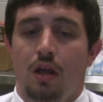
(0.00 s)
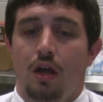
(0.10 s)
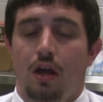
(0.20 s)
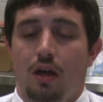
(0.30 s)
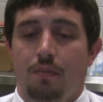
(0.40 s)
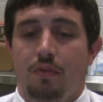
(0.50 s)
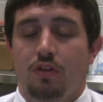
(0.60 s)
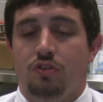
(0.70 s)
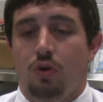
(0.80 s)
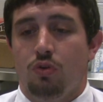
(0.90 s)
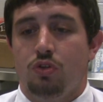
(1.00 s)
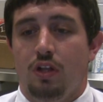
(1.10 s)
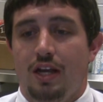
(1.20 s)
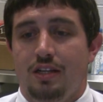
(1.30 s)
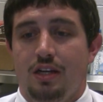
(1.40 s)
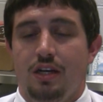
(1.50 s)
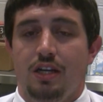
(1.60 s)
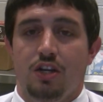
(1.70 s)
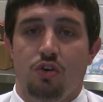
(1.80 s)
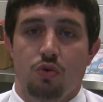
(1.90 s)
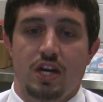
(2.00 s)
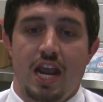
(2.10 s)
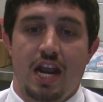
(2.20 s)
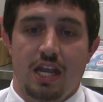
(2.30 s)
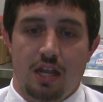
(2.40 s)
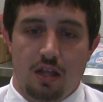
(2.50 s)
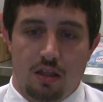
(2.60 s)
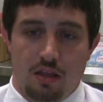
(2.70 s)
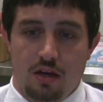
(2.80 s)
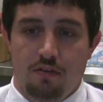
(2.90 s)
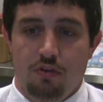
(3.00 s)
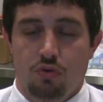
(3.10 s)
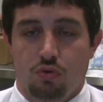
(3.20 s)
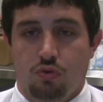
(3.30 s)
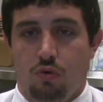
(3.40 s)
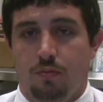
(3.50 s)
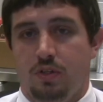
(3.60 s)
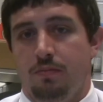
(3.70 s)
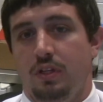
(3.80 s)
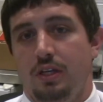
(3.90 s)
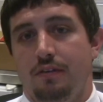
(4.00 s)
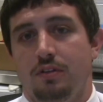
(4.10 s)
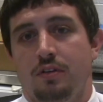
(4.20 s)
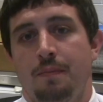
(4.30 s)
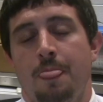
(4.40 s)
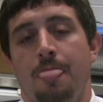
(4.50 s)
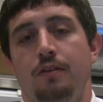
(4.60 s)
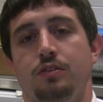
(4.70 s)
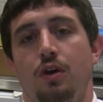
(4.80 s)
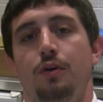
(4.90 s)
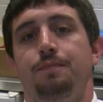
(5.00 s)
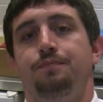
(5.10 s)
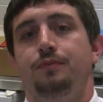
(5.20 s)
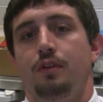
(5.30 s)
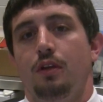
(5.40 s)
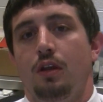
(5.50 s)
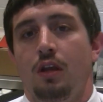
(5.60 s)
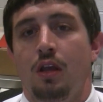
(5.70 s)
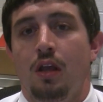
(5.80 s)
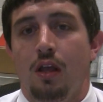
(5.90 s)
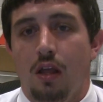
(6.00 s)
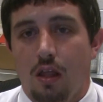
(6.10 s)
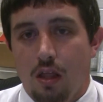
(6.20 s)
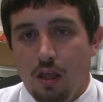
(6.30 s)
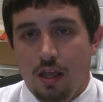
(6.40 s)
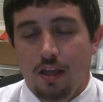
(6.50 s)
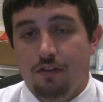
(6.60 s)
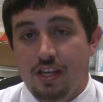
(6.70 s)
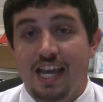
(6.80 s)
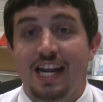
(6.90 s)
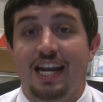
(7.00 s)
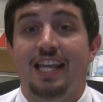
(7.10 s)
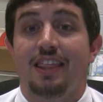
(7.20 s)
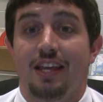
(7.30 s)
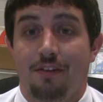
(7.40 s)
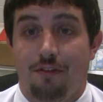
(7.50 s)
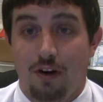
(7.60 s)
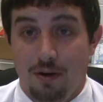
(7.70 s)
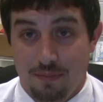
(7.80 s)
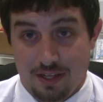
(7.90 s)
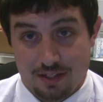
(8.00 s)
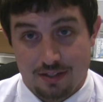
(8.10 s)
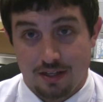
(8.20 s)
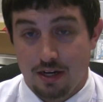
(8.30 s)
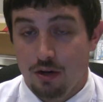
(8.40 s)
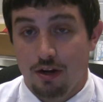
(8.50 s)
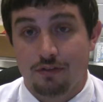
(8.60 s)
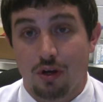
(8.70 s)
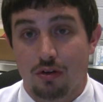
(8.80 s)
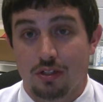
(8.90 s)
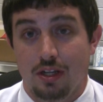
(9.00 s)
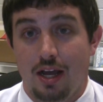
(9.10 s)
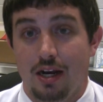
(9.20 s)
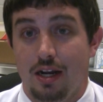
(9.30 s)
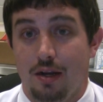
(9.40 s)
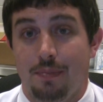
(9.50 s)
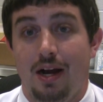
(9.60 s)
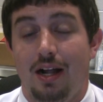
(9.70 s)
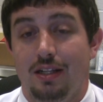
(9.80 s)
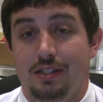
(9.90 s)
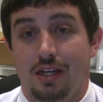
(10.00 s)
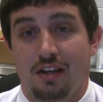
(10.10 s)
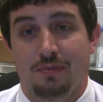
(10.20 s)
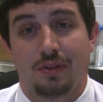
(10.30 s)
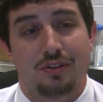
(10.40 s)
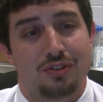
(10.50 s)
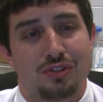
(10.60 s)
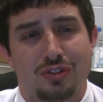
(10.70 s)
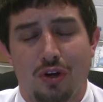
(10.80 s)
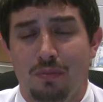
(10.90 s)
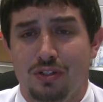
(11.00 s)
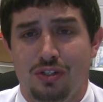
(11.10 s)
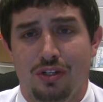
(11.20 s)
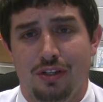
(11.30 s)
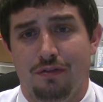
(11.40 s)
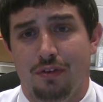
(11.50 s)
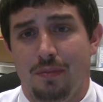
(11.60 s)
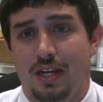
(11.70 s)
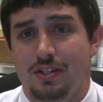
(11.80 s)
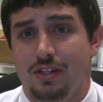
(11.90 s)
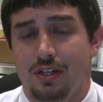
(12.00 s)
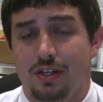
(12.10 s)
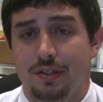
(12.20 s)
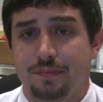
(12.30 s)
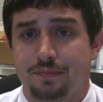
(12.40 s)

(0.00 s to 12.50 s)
the social identity creating the individual's norms and beliefs. So, if you get anything from this, I know I've talked a lot and I apologize, but there's so much good information here.